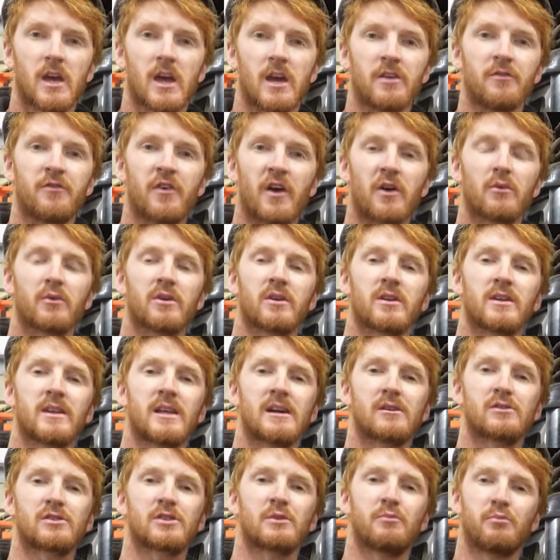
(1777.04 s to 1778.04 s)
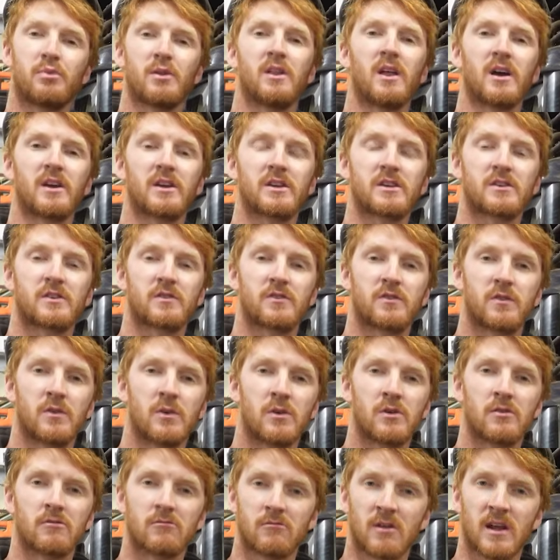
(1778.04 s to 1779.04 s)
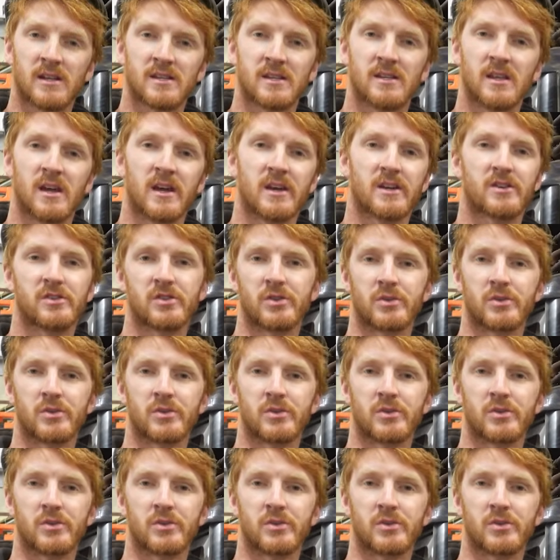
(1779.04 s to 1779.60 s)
In fact, we are now suppliers for Rattlex,